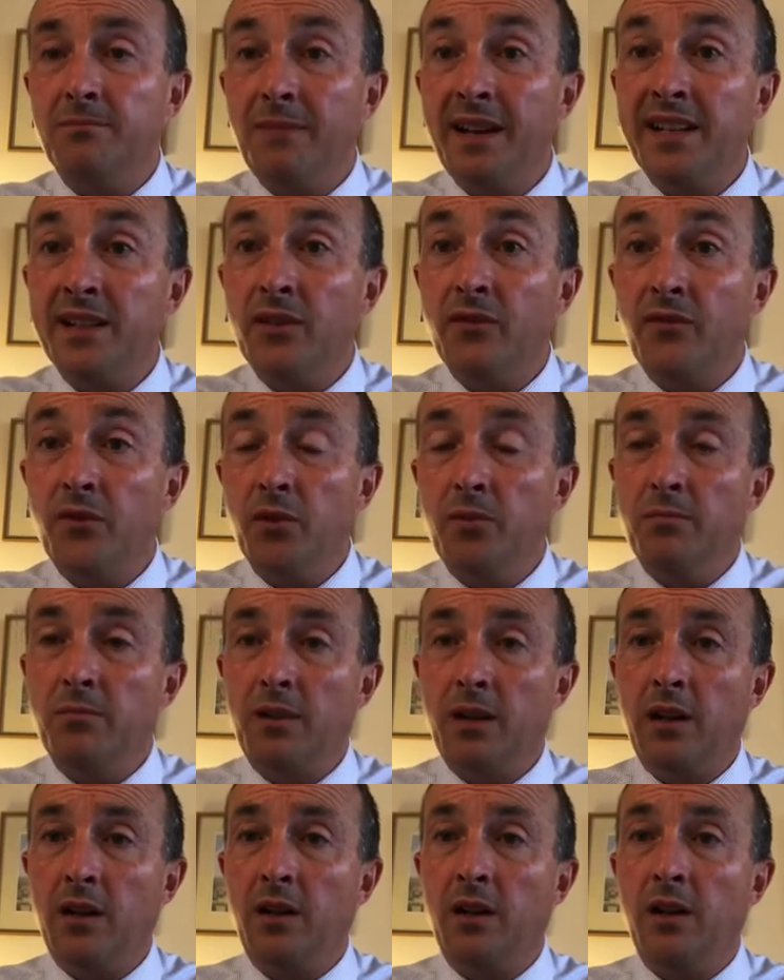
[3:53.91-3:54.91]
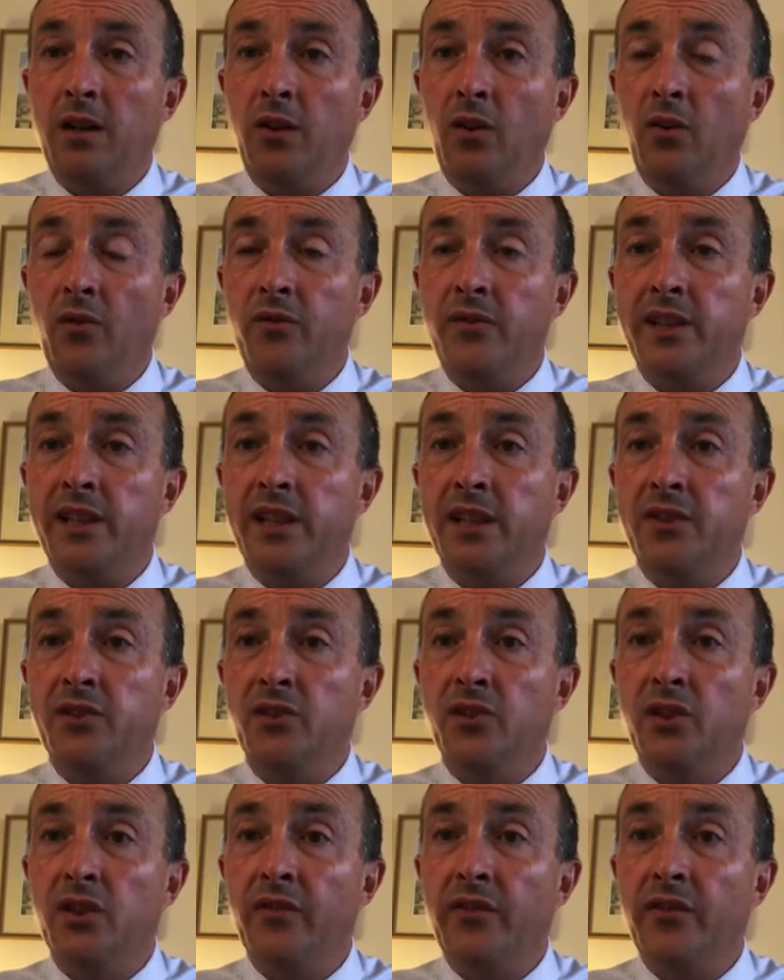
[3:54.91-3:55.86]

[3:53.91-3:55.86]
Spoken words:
many of them on the Duke